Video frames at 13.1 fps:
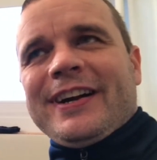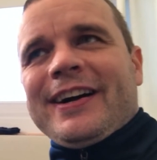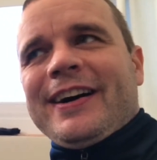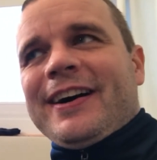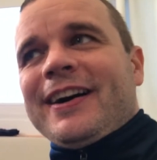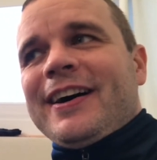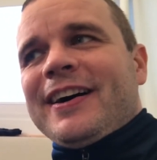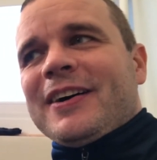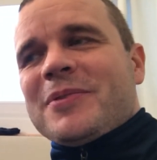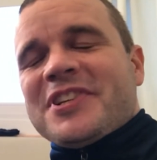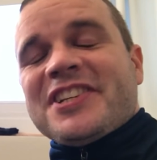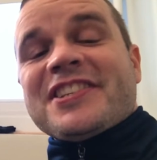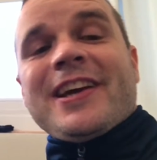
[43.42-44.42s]
uh,
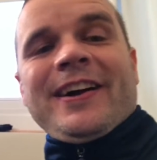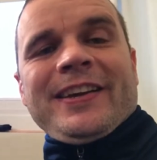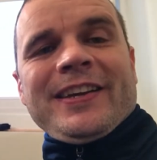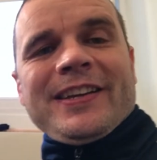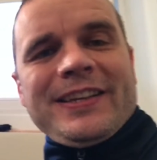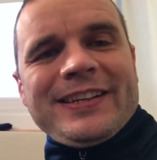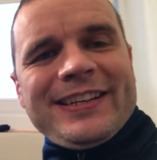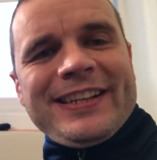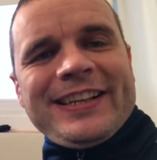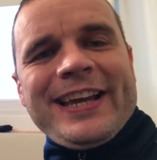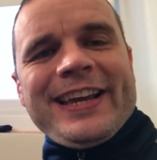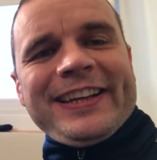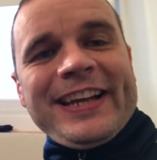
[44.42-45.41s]
which is gutting,
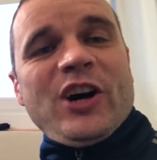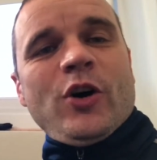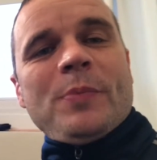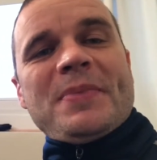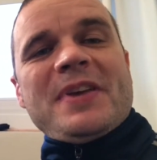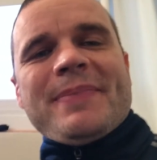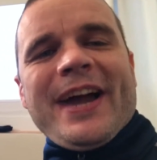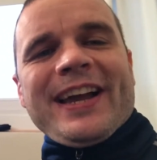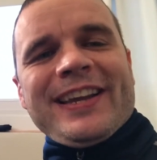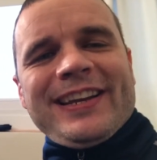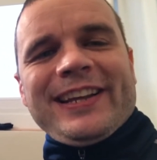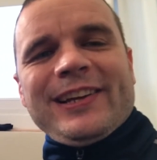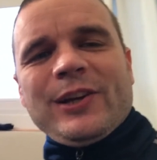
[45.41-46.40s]
getting that hobby back
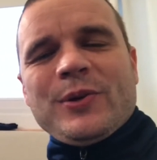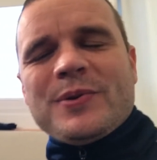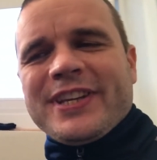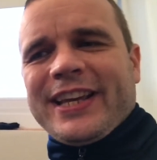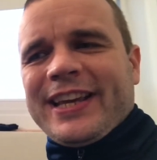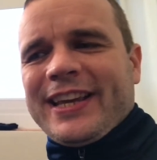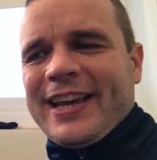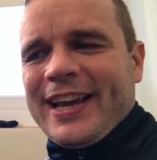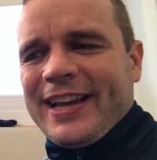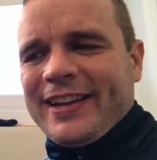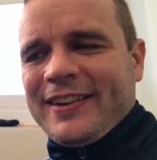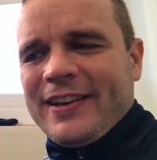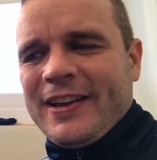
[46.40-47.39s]
and then losing it.
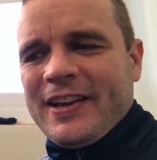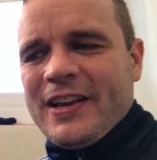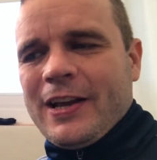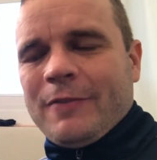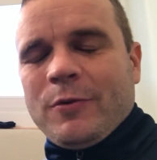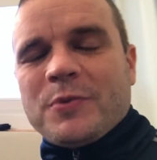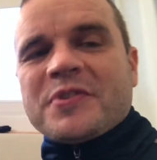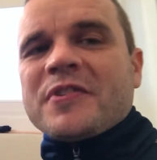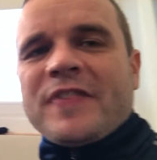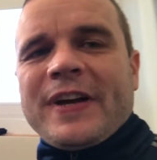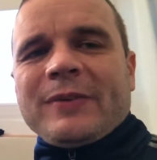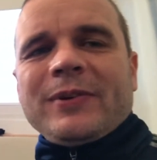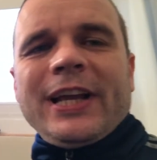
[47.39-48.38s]
And I've also
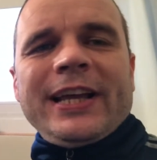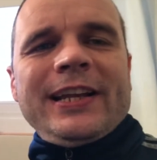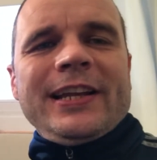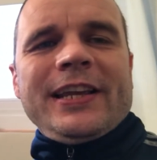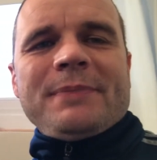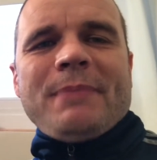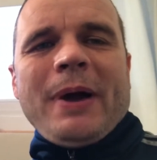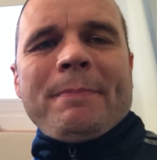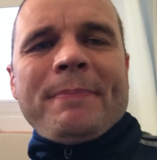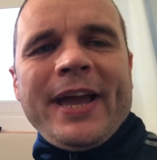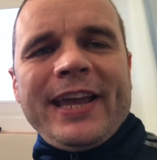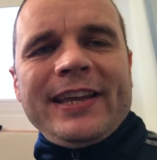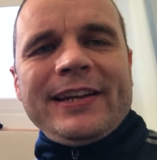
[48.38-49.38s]
found lately my
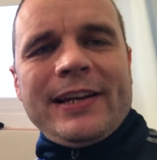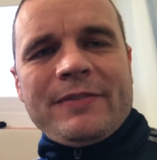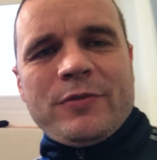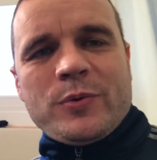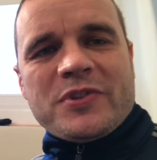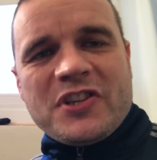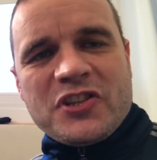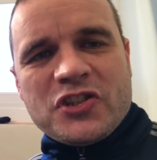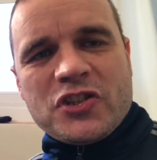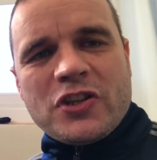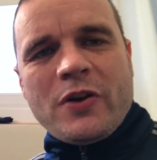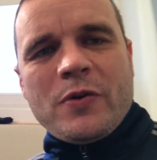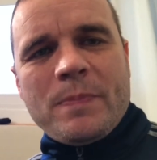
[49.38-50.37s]
pain levels are
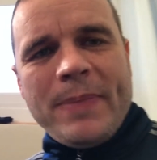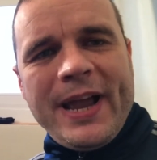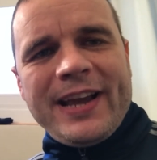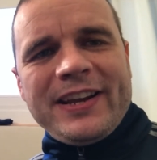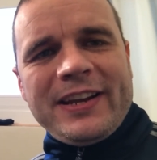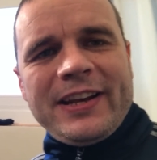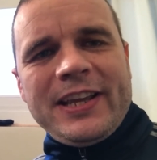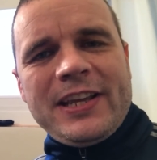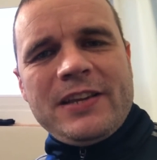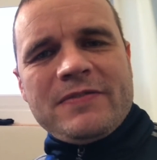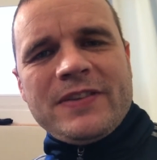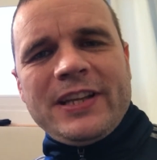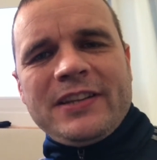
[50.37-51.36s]
so bad in the
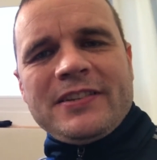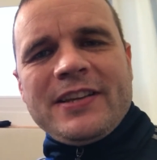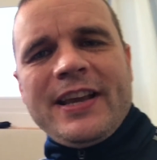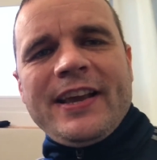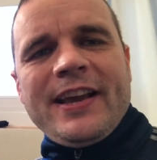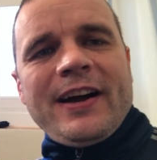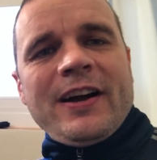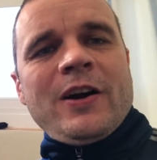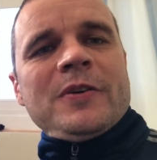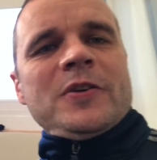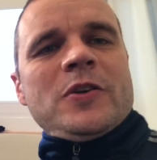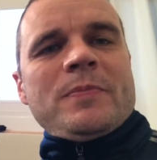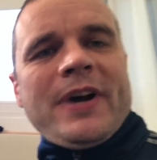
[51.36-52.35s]
evenings, I
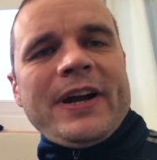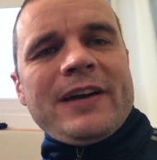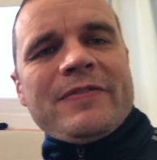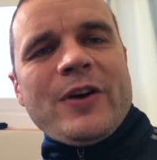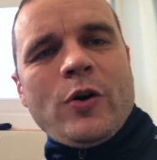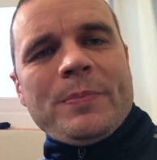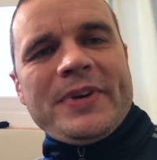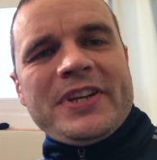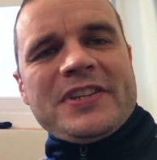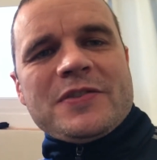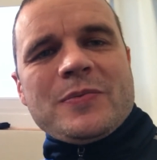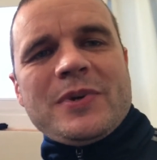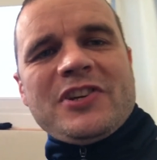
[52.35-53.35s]
can't do my other
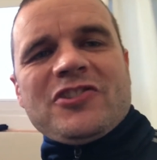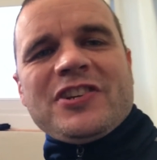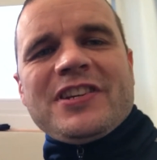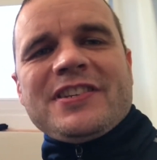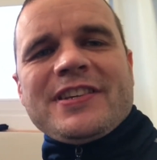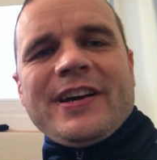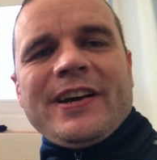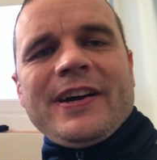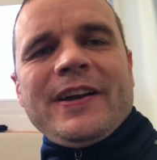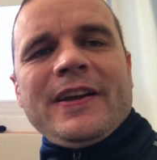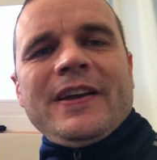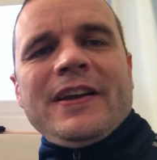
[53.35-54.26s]
hobbies, which is uh,